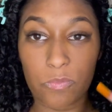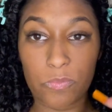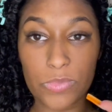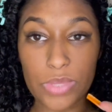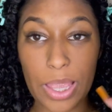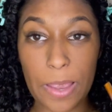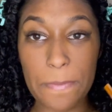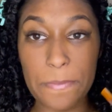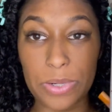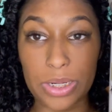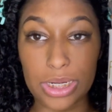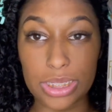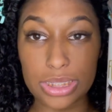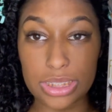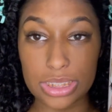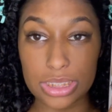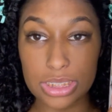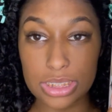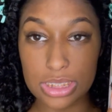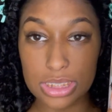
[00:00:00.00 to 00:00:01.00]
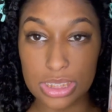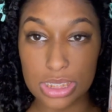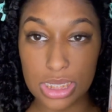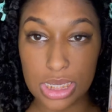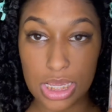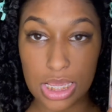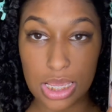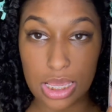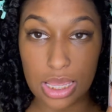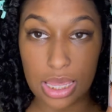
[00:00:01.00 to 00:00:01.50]
I bought this
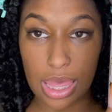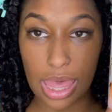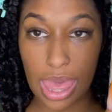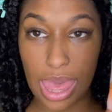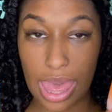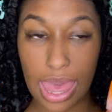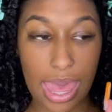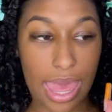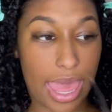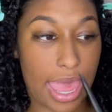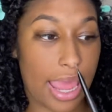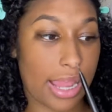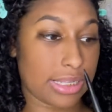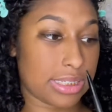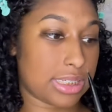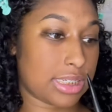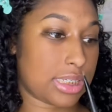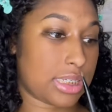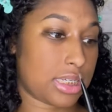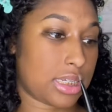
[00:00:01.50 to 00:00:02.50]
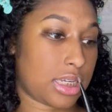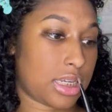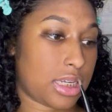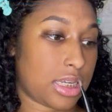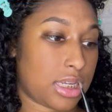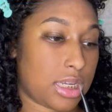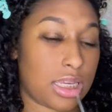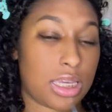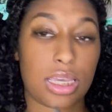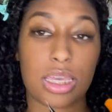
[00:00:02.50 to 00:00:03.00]
at
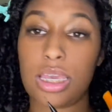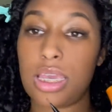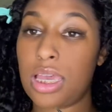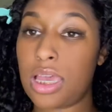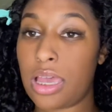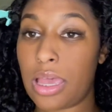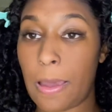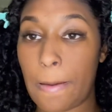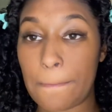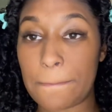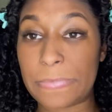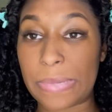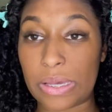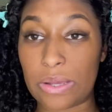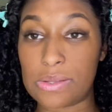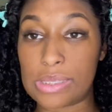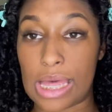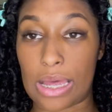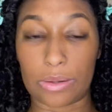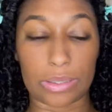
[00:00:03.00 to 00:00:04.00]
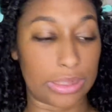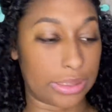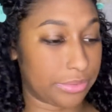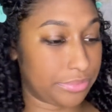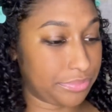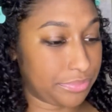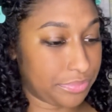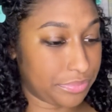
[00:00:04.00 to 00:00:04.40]
Bell's Outlet.